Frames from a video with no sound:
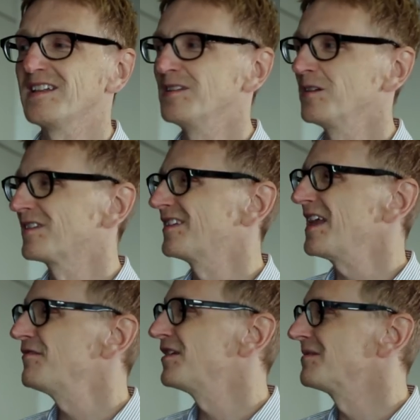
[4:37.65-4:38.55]
it's not
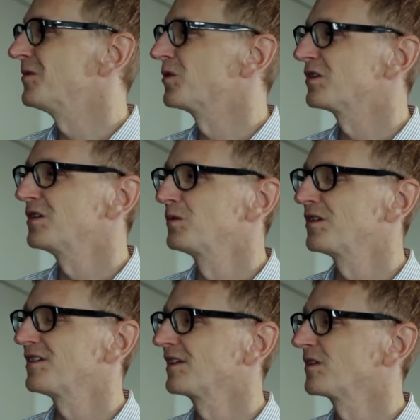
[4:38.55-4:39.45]
safe anymore to use a
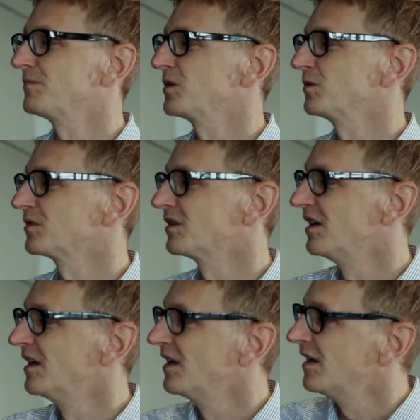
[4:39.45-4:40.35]
single computer.
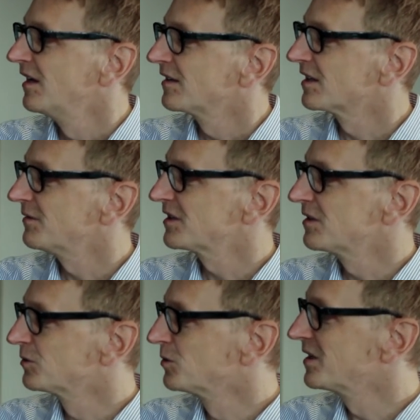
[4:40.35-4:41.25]
So what
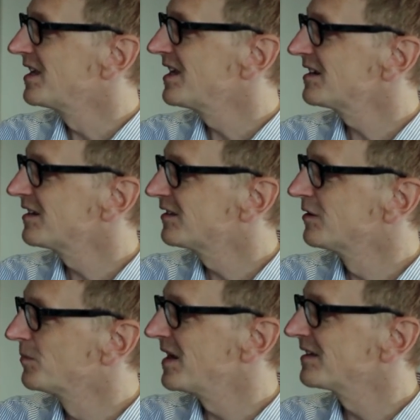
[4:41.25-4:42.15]
you do here is
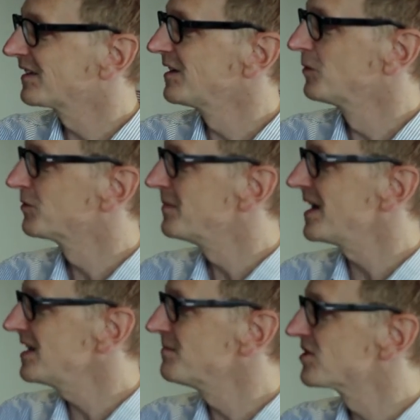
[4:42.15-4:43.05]
you basically use
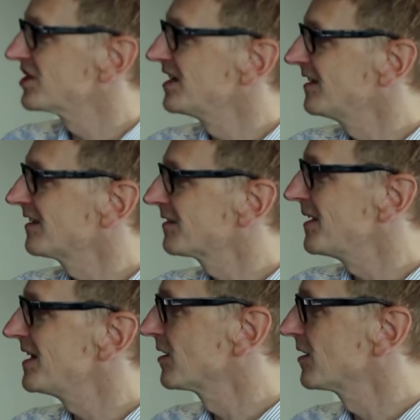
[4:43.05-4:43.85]
many machines, many